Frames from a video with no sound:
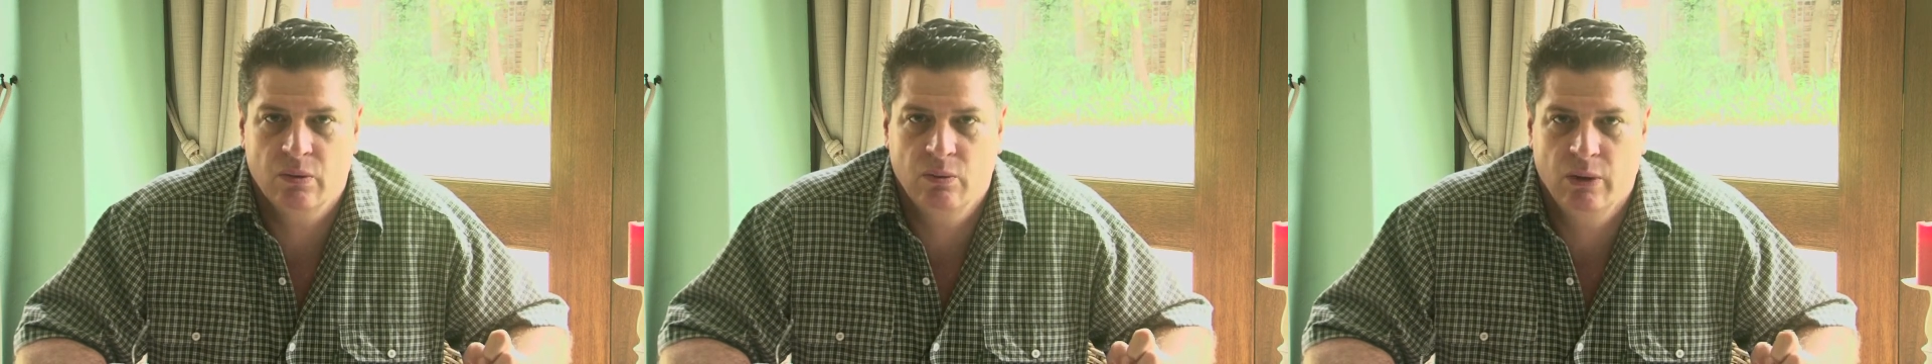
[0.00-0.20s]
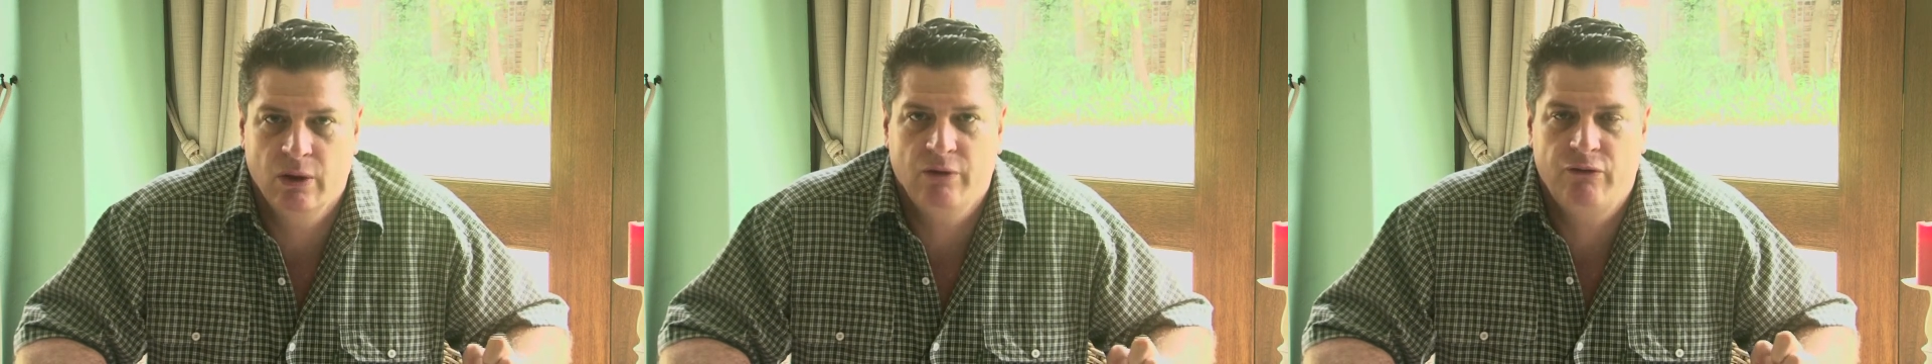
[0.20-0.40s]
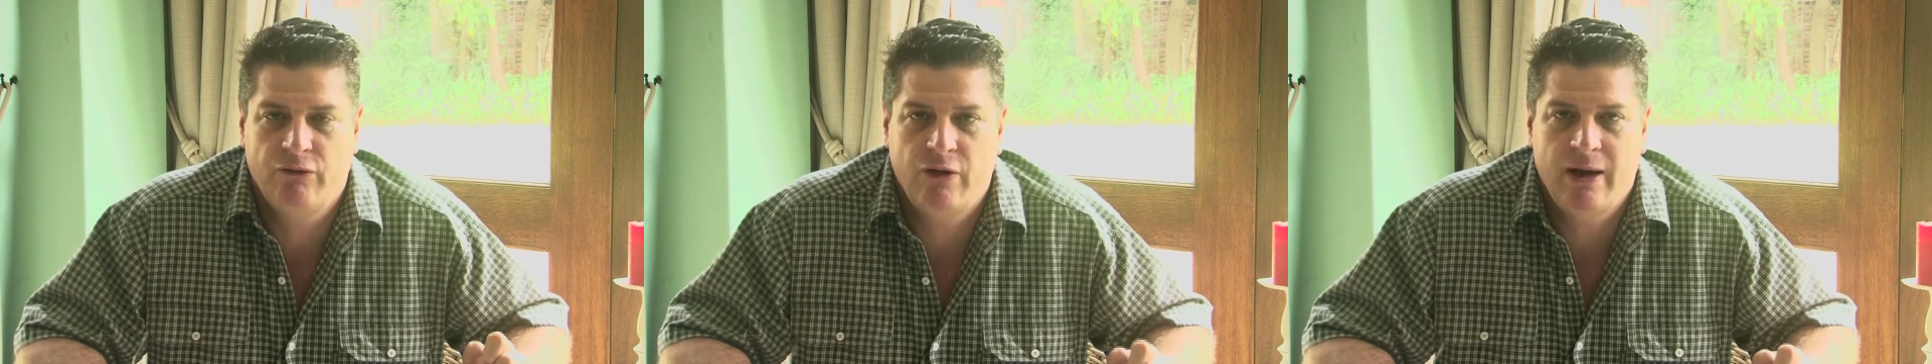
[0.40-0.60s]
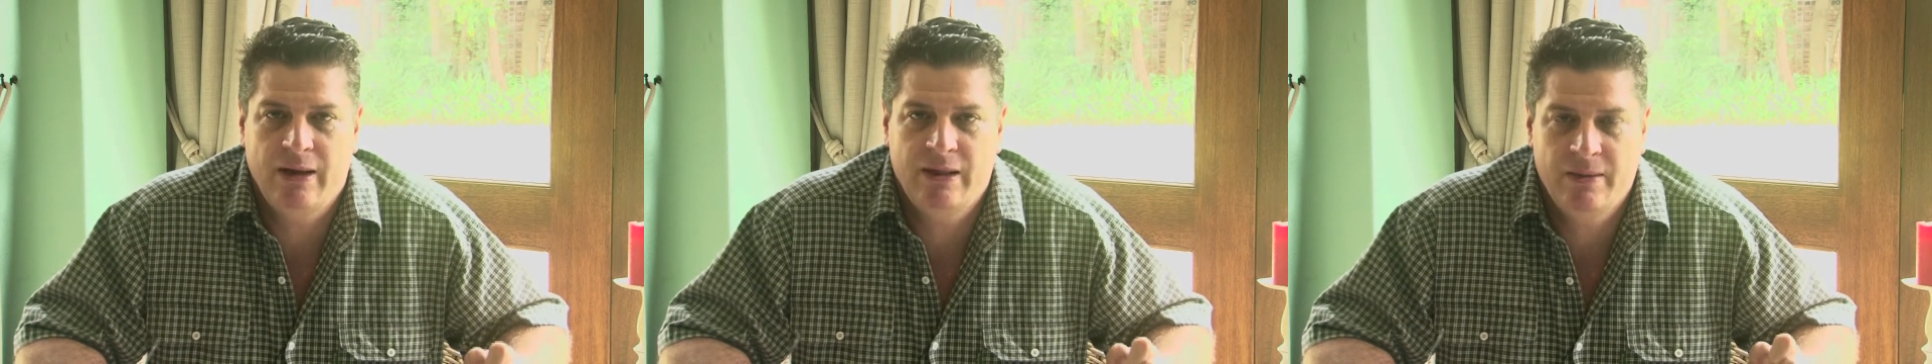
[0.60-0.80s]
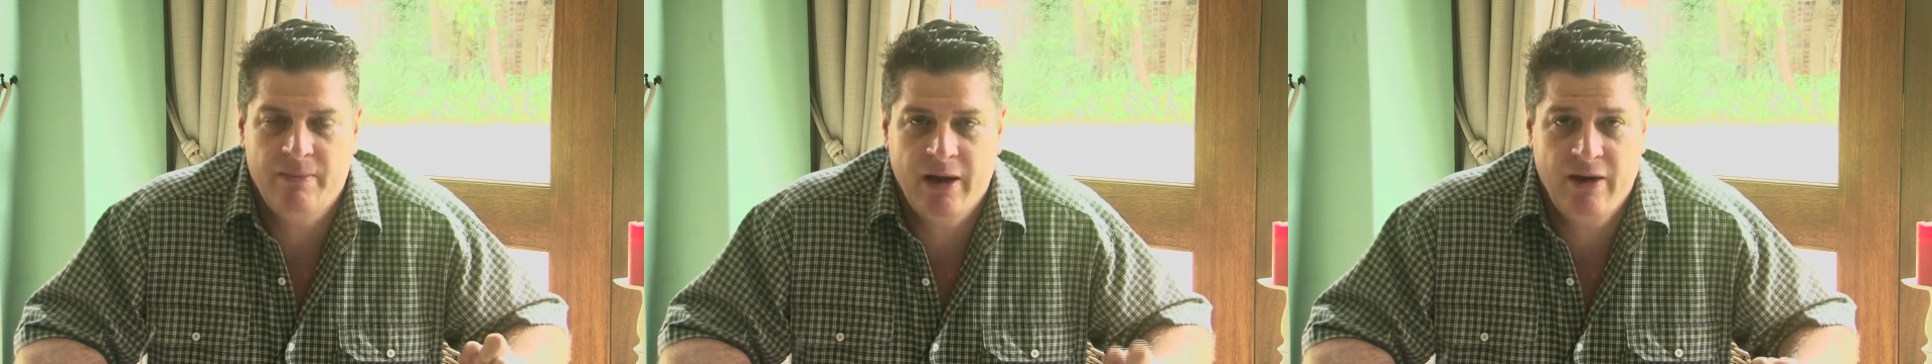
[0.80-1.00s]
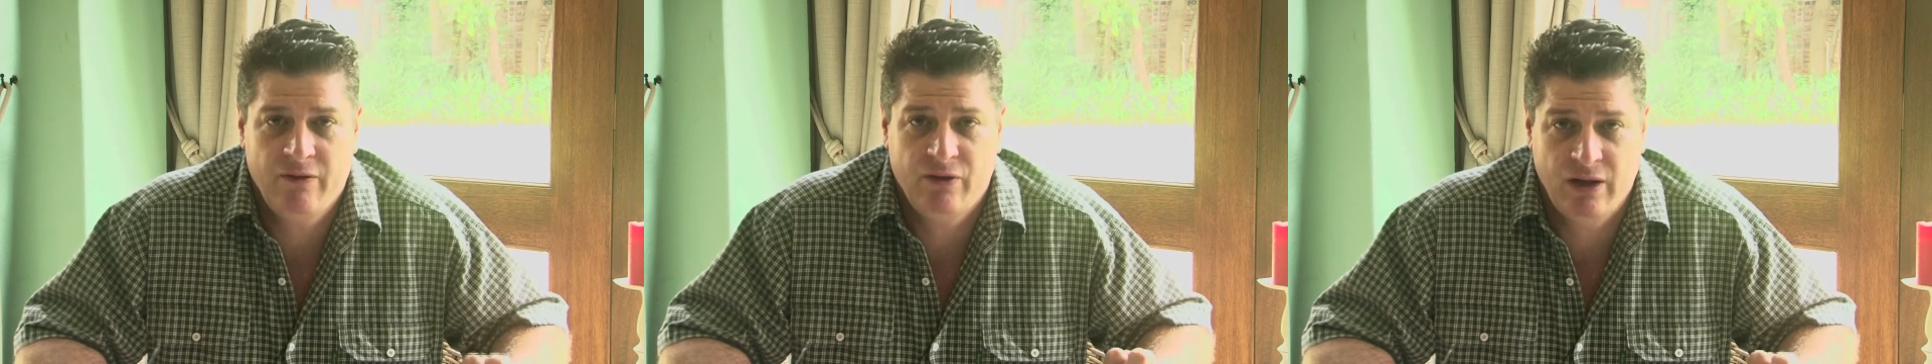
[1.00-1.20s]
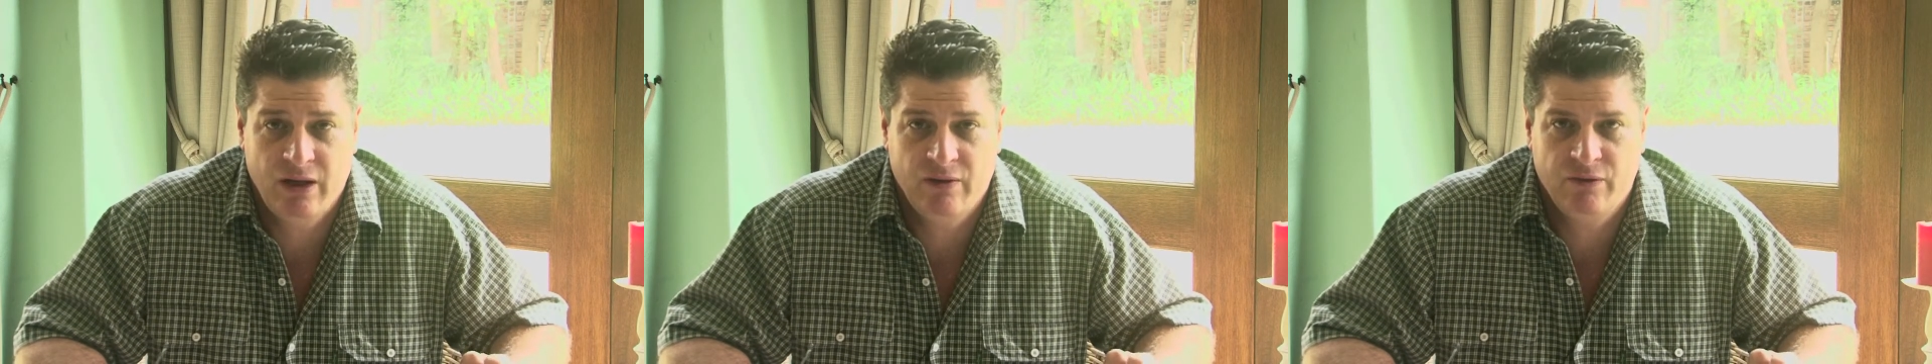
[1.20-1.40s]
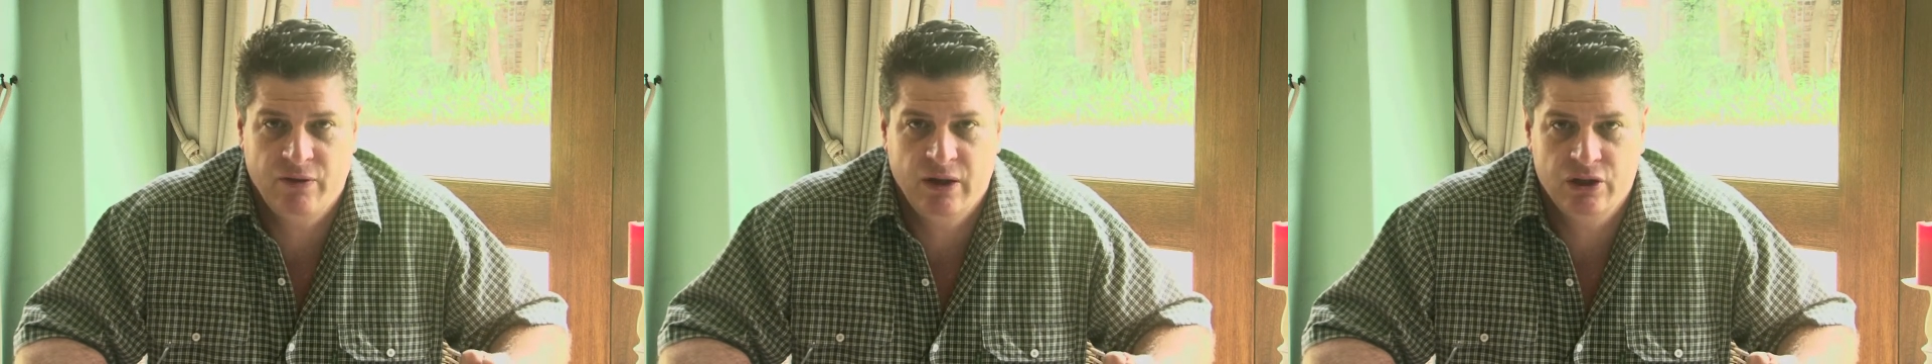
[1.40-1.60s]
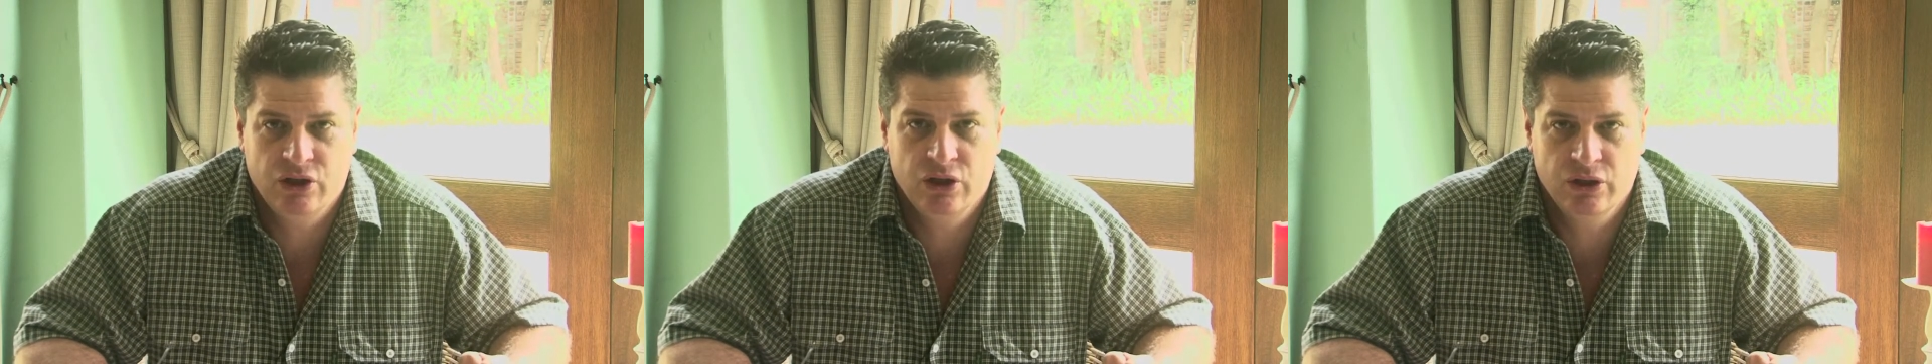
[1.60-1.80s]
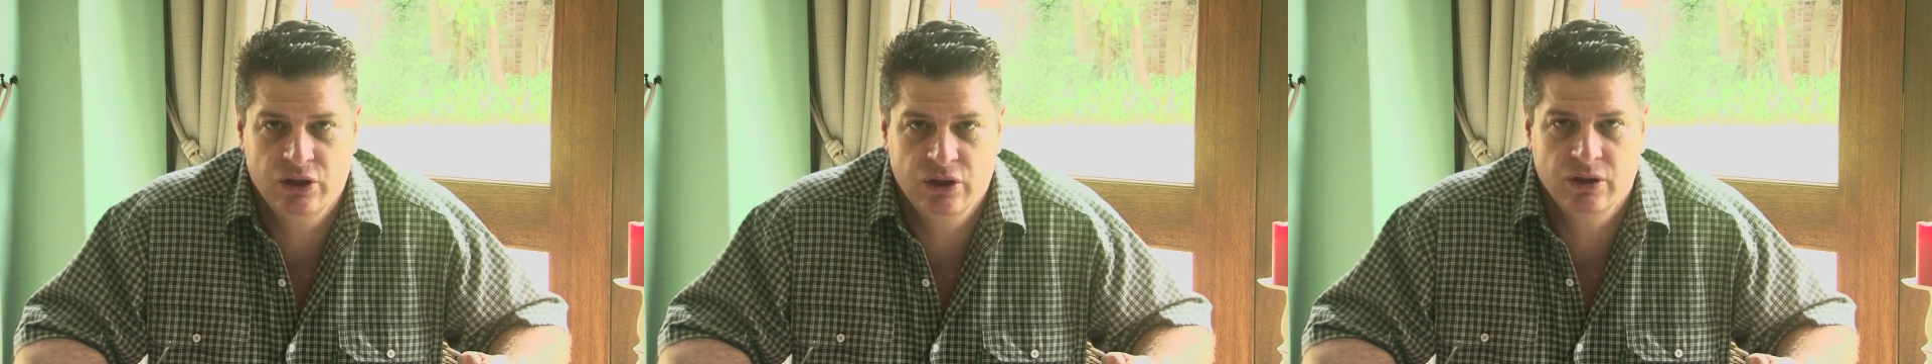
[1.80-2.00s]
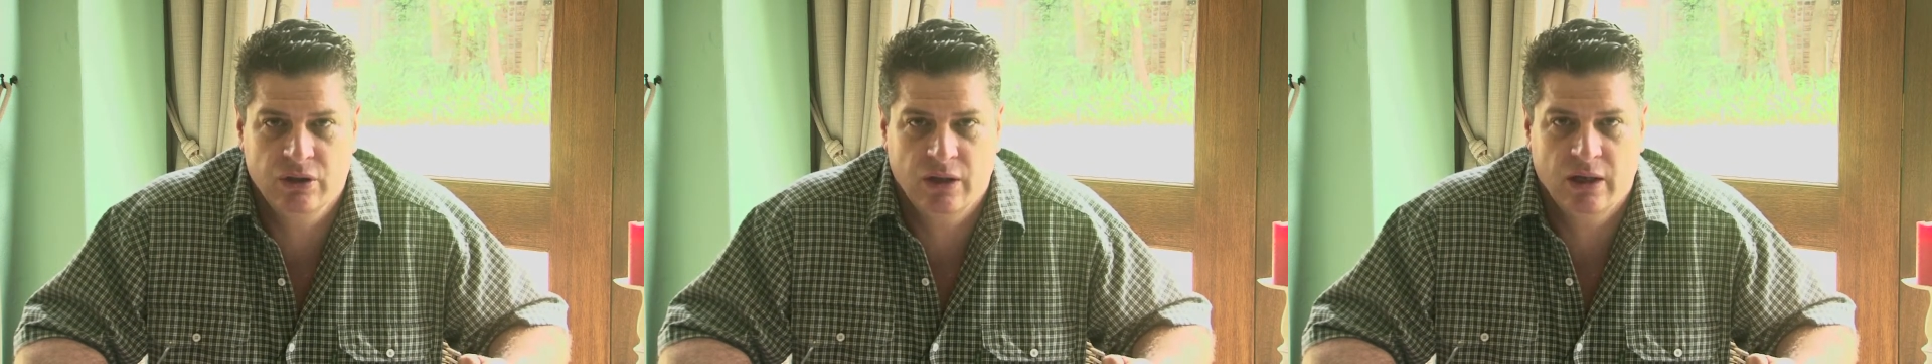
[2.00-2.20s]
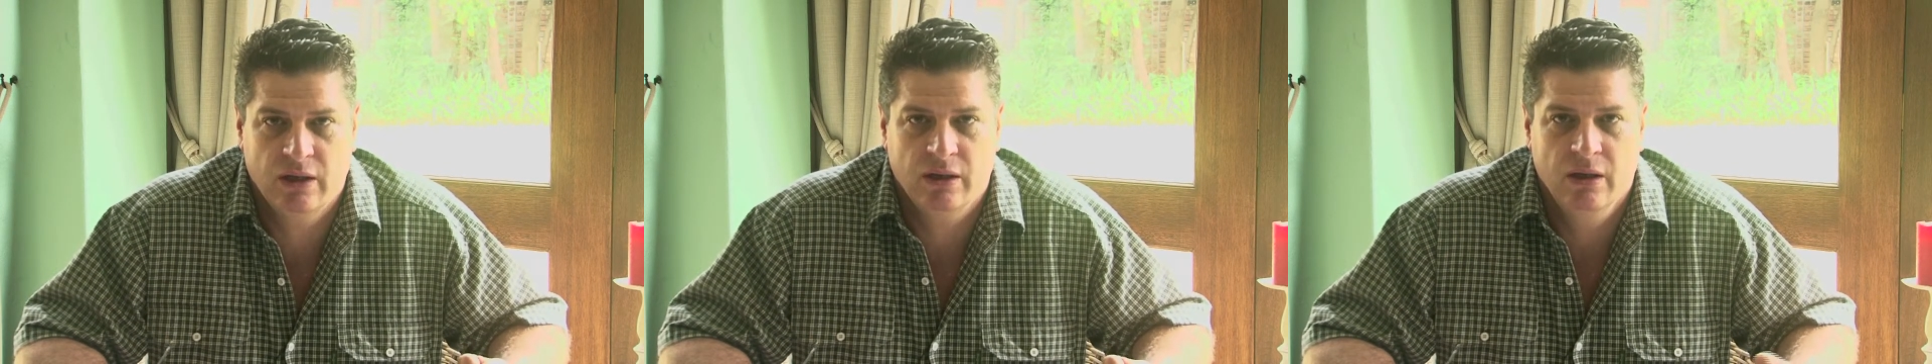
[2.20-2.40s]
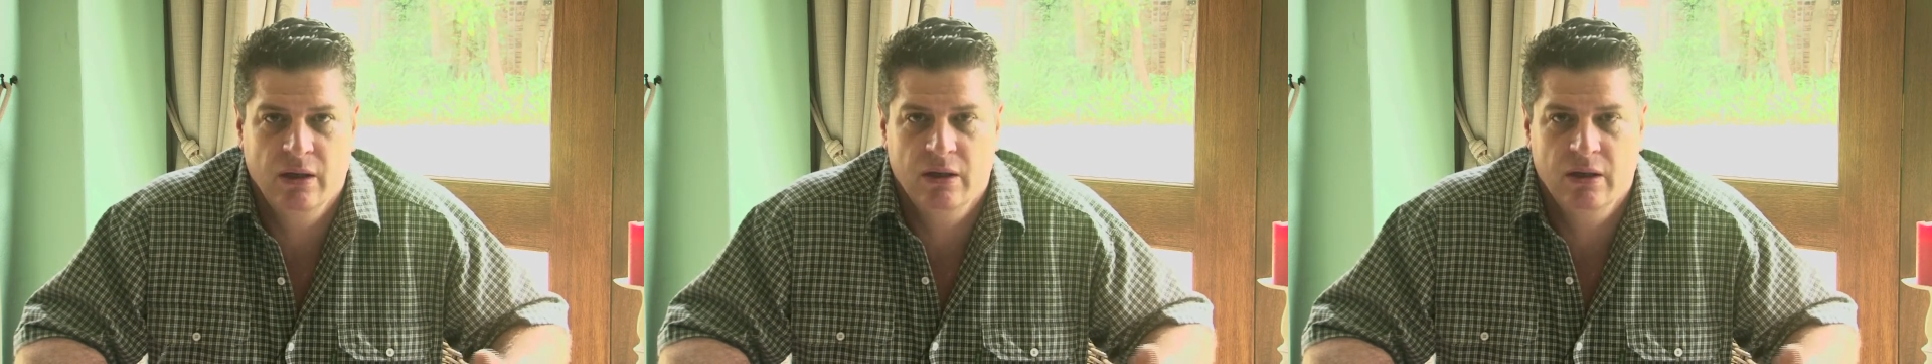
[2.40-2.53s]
will fine them heavily if they should do that.